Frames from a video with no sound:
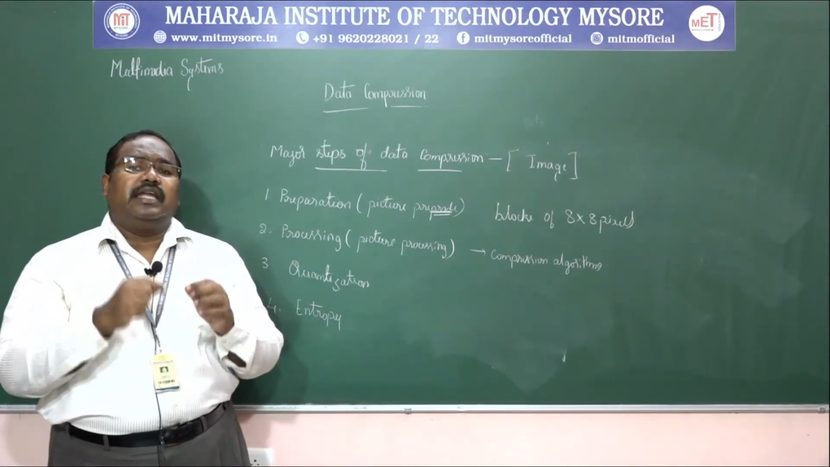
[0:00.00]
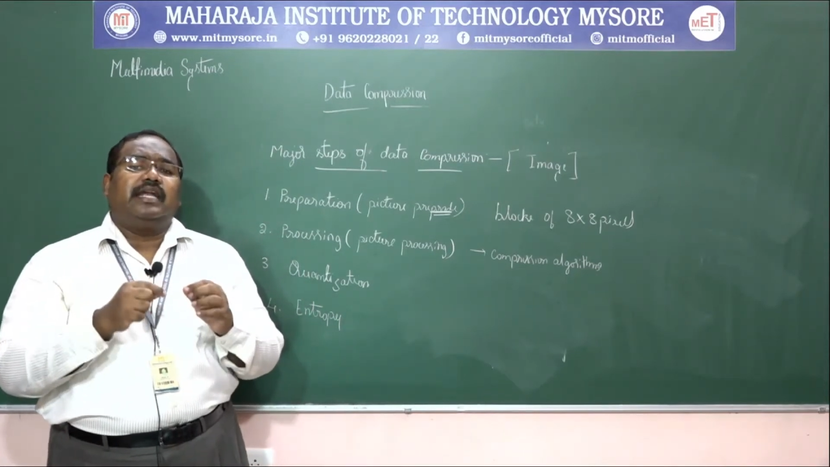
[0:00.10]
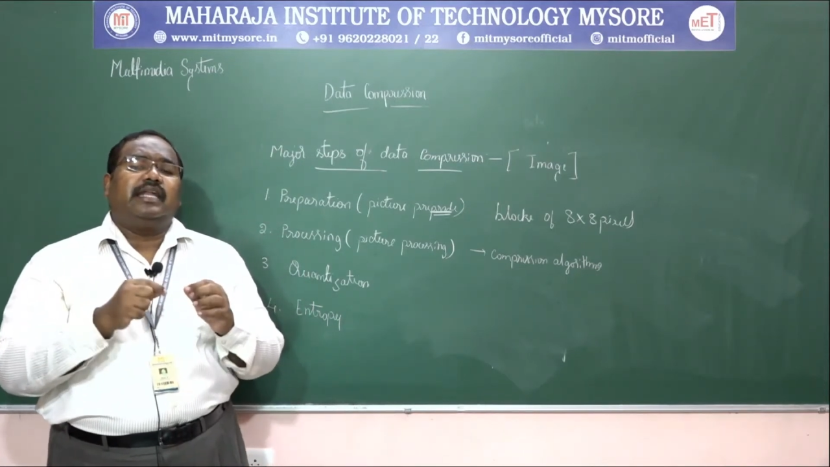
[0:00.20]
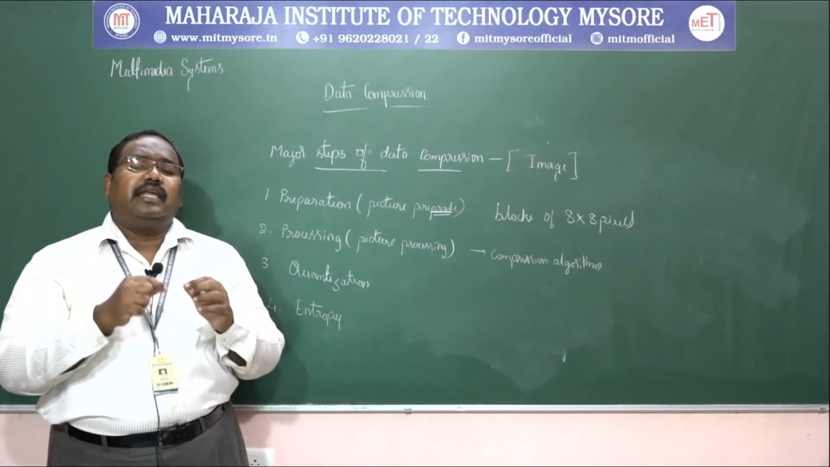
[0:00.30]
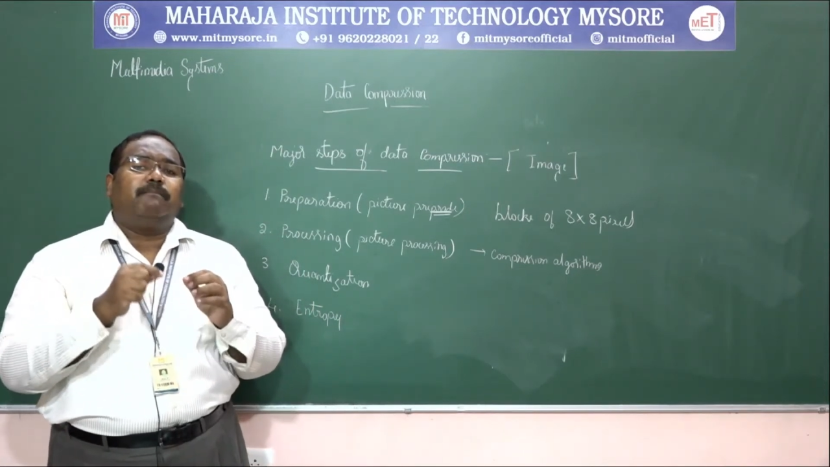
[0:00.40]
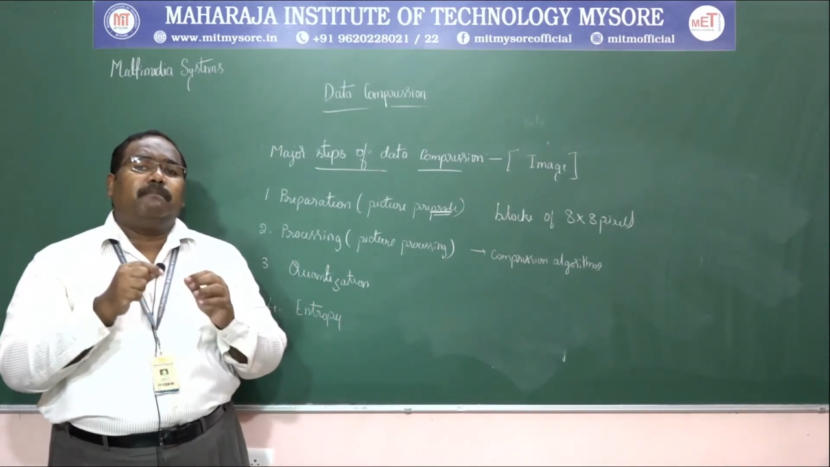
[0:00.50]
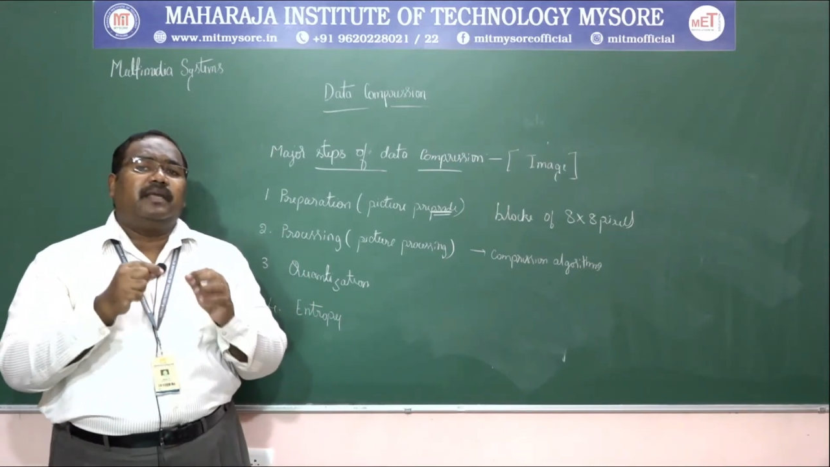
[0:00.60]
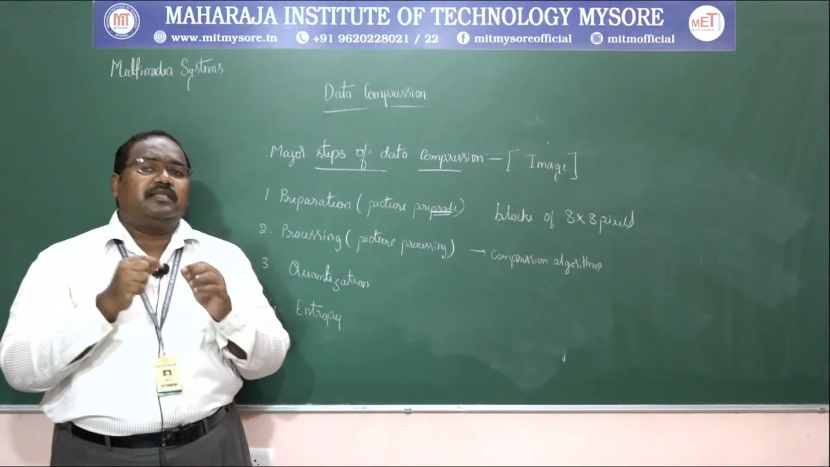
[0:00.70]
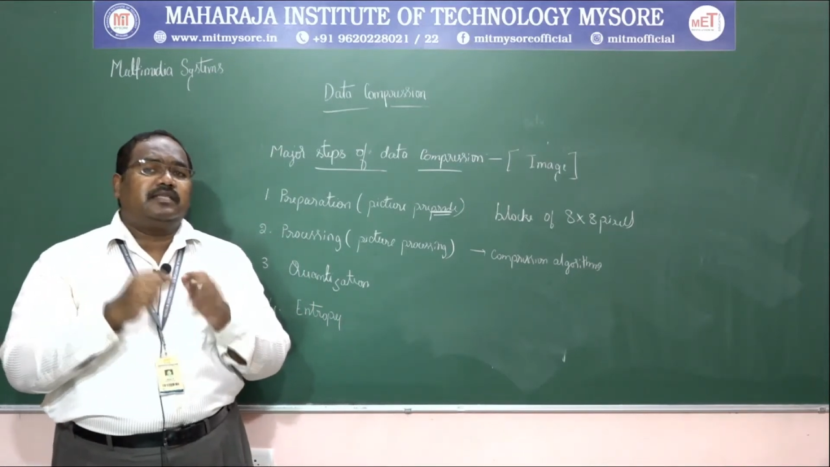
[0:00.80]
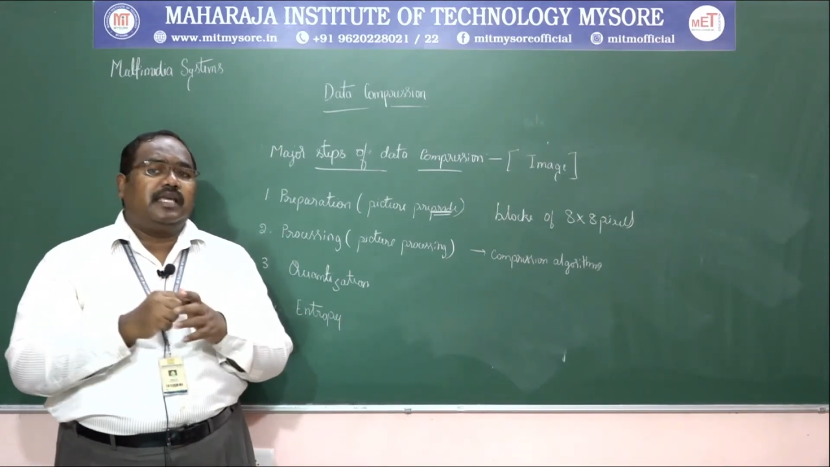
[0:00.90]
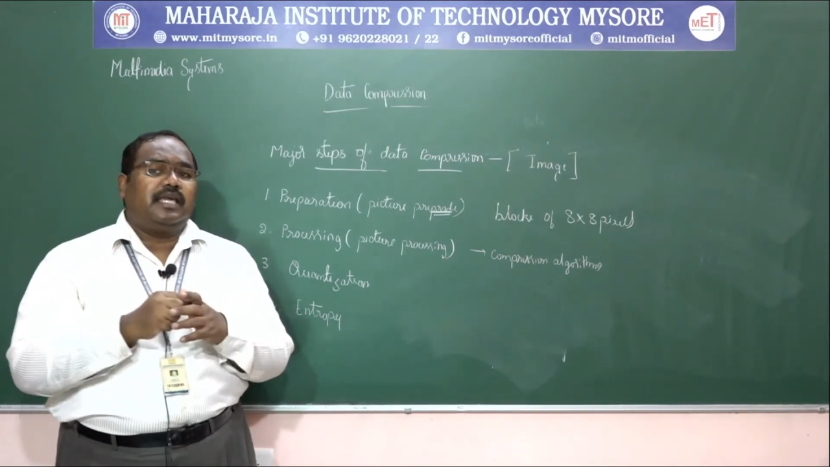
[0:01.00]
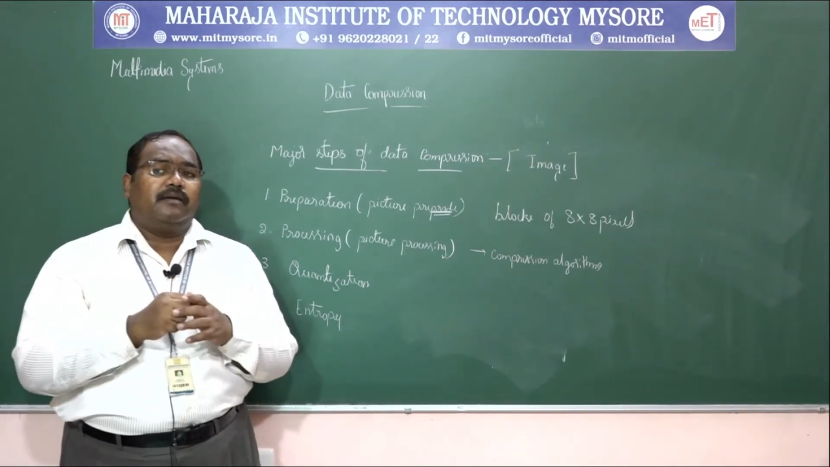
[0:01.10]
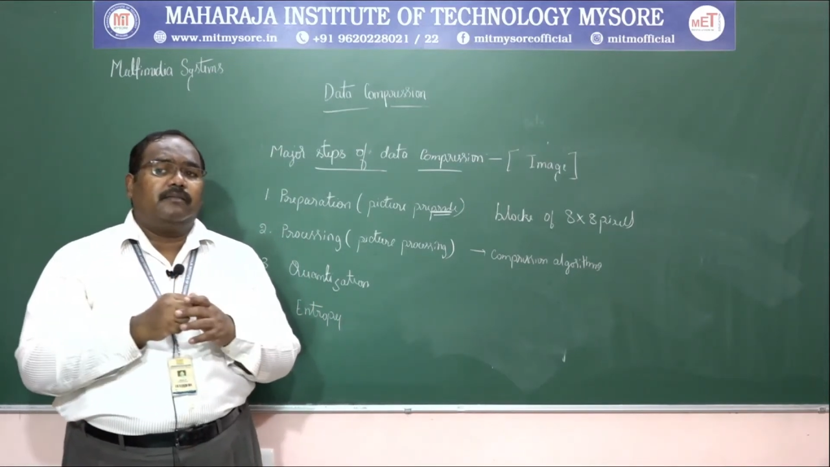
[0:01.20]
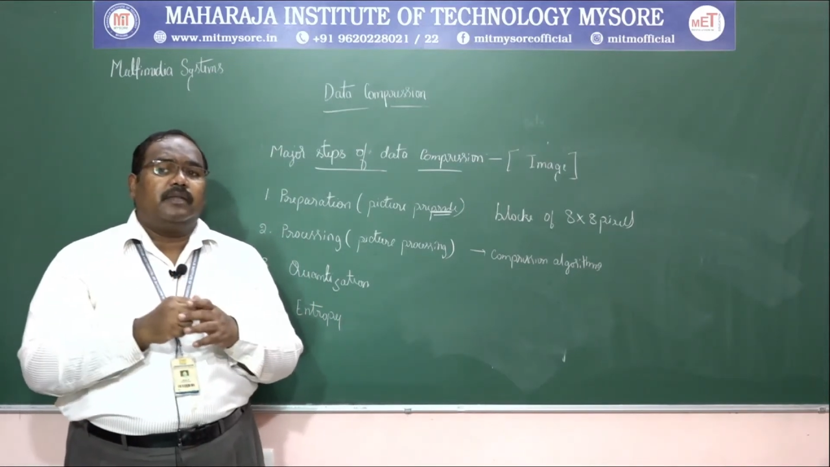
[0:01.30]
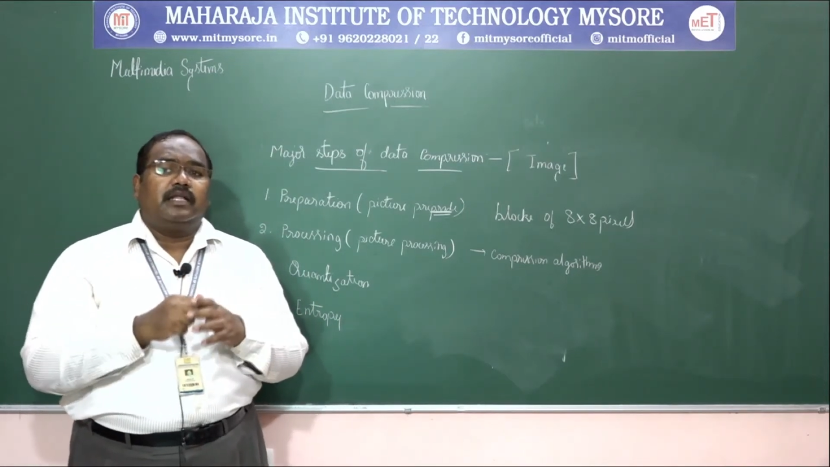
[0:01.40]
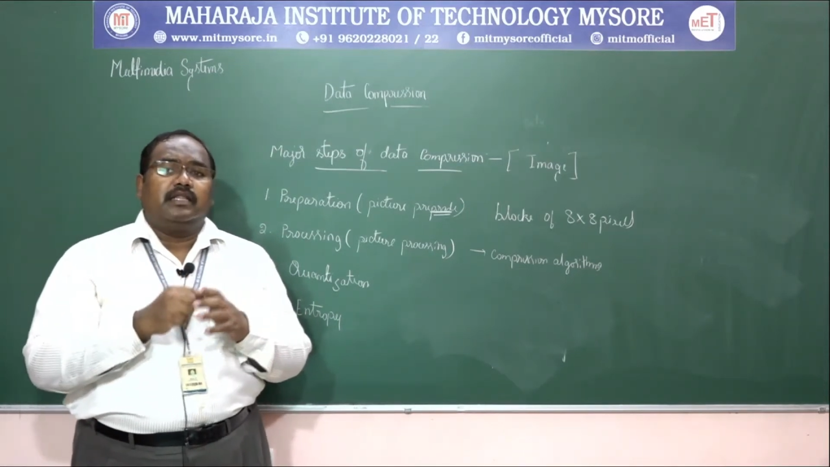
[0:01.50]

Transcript: ADPCM,